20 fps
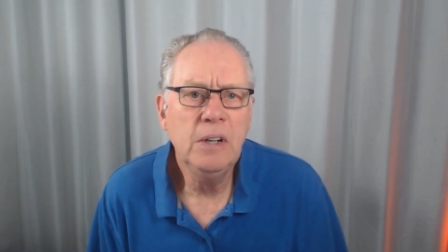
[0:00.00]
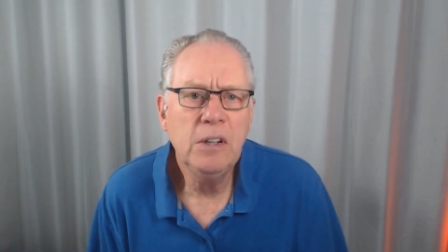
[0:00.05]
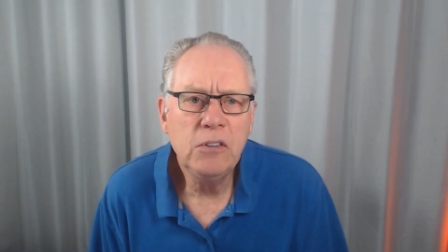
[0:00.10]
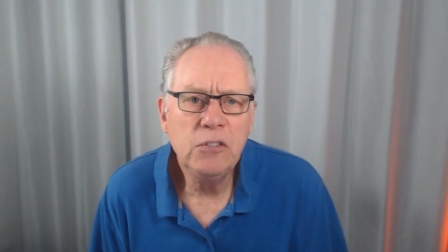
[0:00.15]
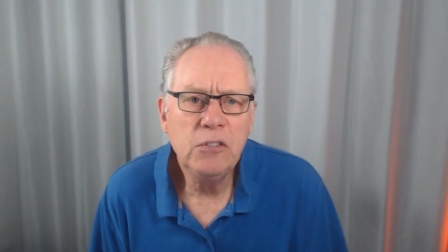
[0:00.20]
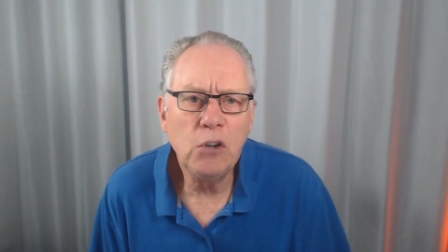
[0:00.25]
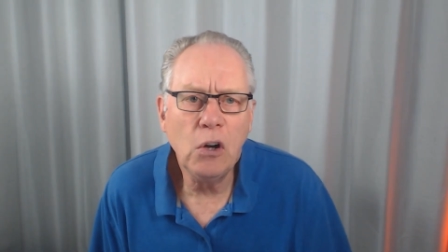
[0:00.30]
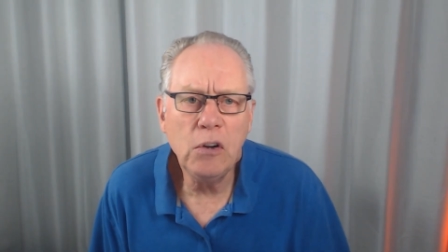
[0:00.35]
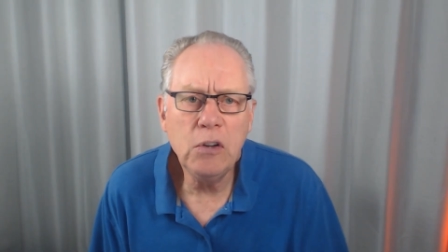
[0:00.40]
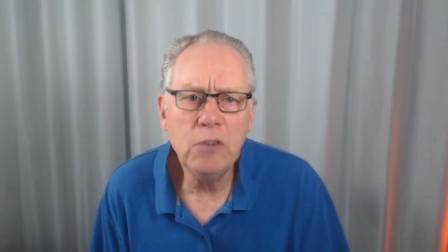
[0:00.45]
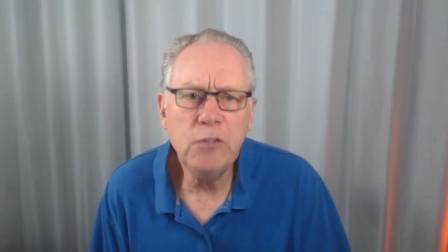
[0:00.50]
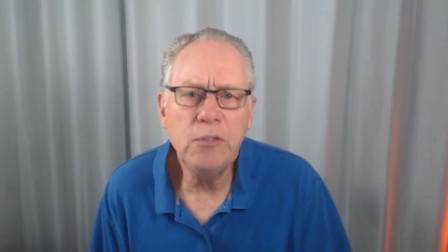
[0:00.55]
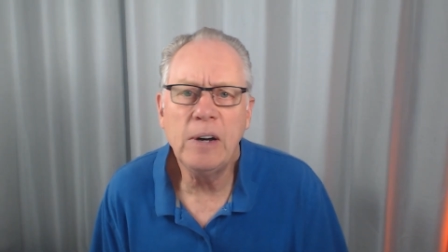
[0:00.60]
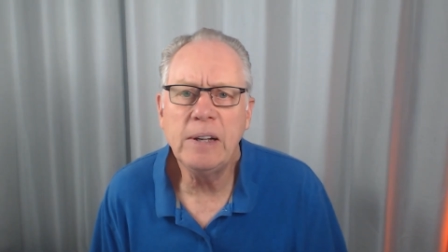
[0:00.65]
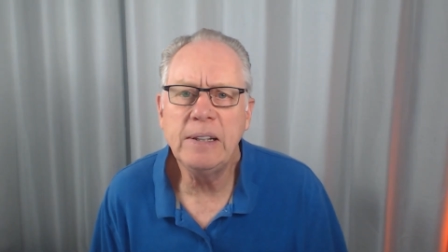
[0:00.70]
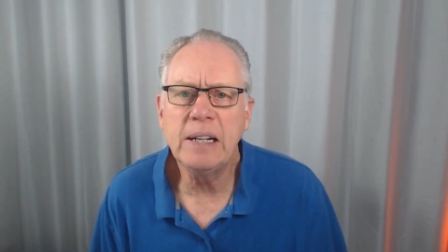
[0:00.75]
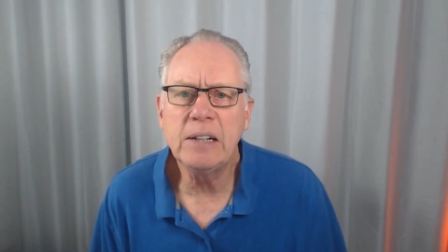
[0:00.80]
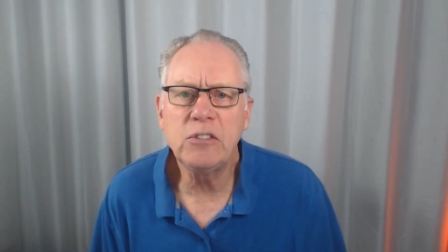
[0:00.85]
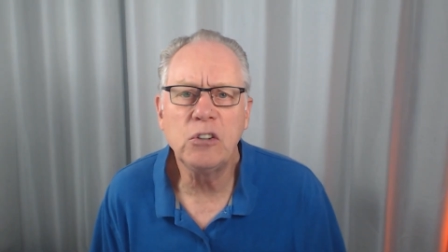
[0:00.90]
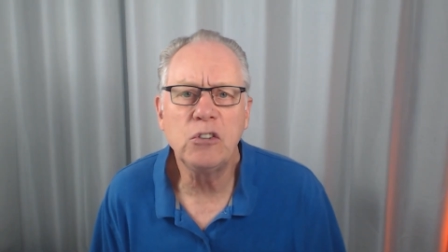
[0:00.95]
Don't you
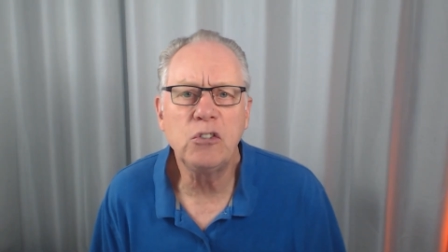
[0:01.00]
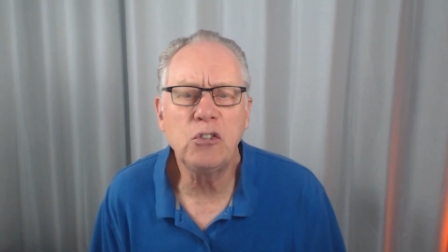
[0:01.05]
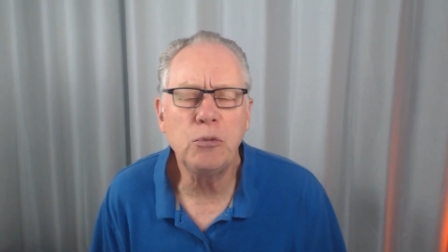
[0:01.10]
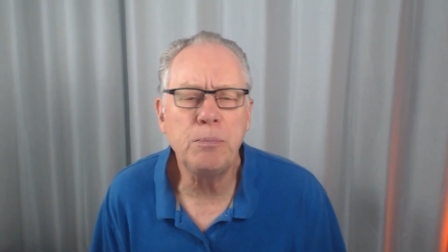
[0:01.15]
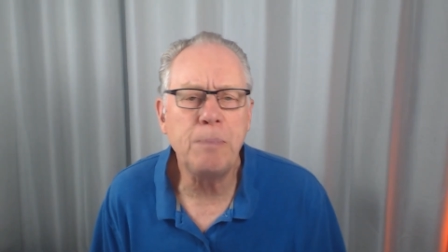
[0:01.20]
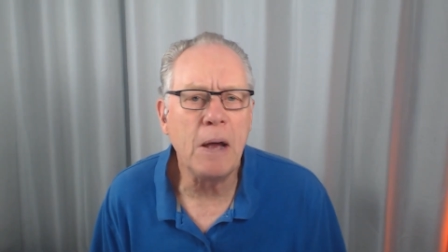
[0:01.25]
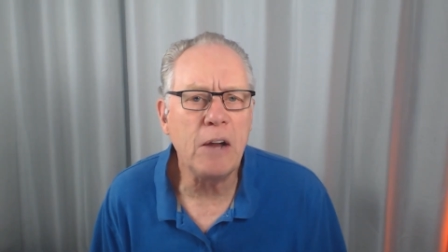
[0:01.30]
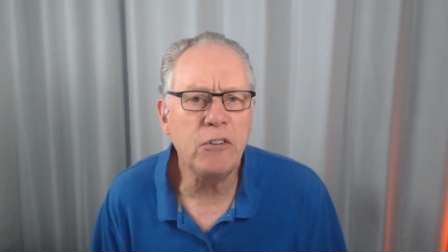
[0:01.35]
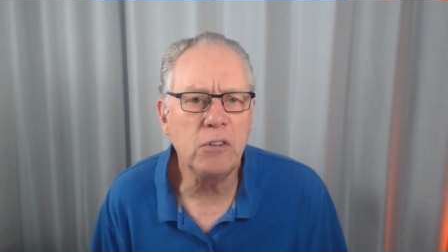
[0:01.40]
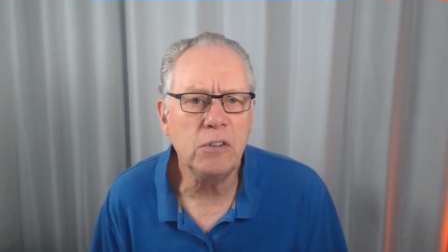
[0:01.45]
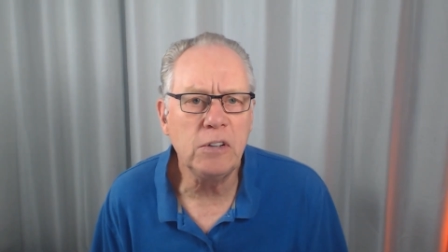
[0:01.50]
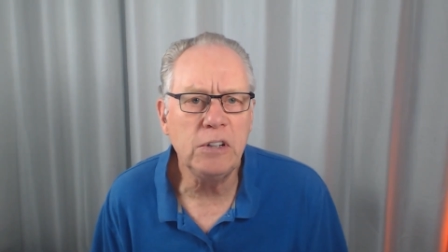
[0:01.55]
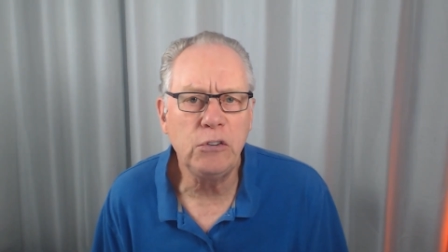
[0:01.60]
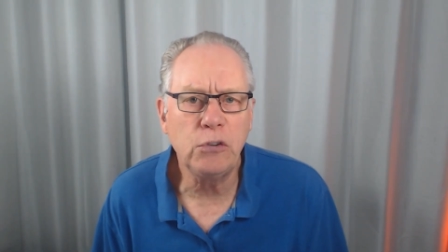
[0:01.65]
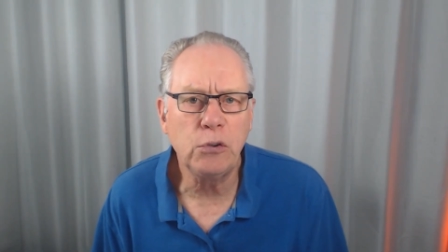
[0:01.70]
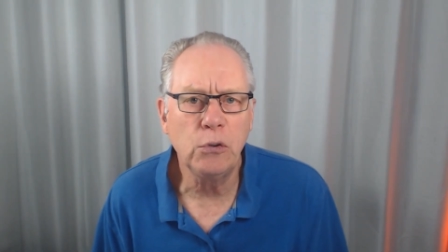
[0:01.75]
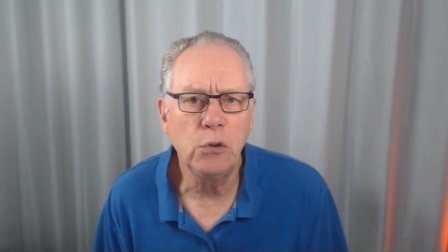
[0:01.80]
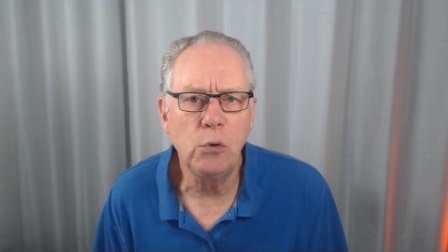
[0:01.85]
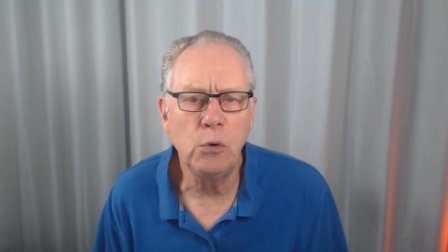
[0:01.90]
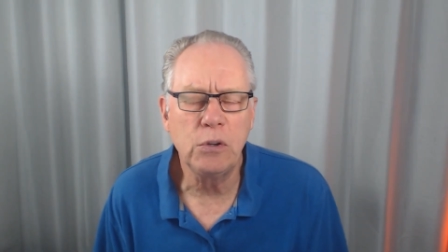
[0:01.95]
find that's especially
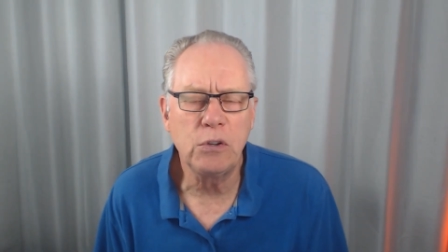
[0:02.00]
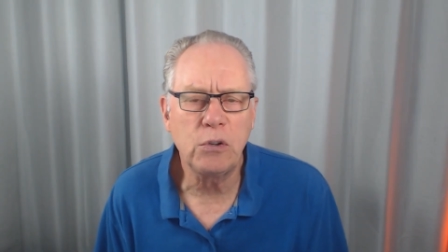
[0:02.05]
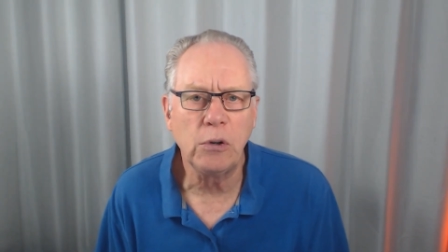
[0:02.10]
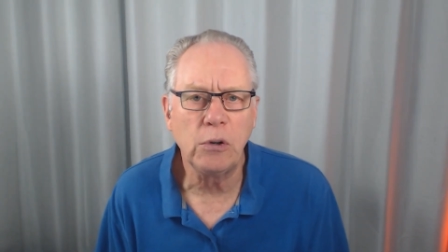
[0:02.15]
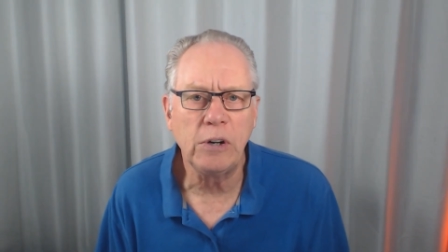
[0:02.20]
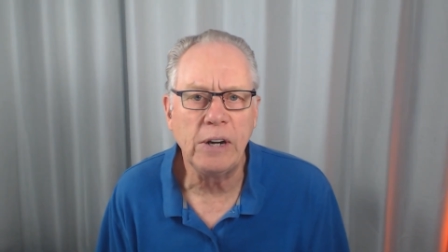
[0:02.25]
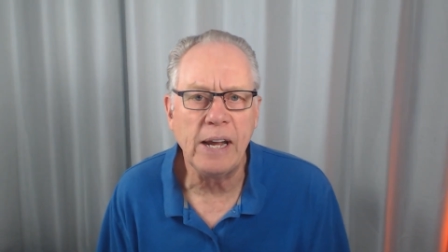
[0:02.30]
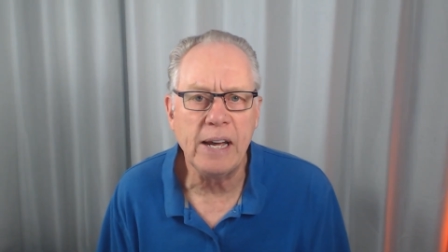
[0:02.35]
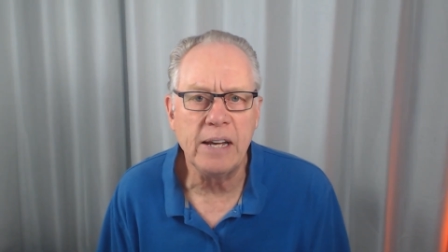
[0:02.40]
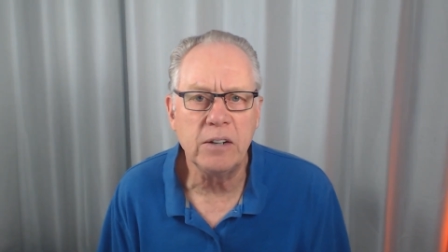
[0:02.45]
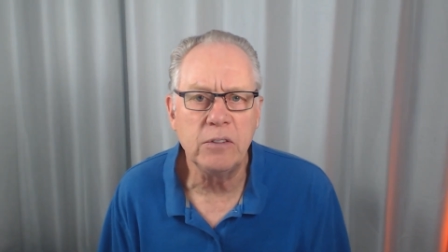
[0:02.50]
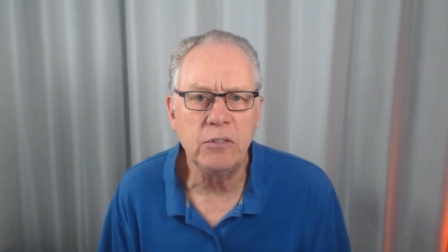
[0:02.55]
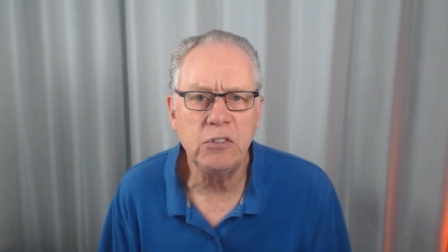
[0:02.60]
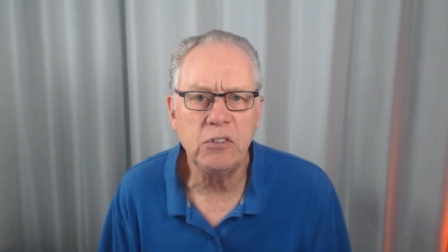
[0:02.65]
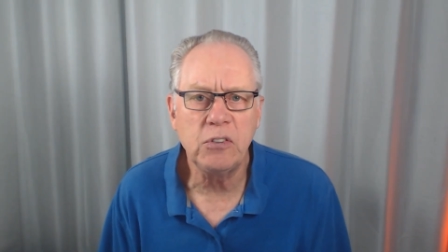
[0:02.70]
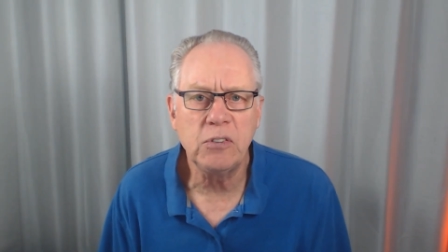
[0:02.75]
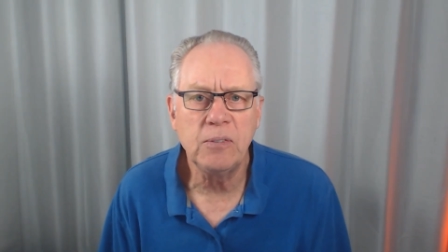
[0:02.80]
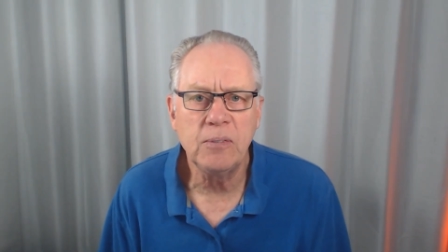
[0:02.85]
true with creatives?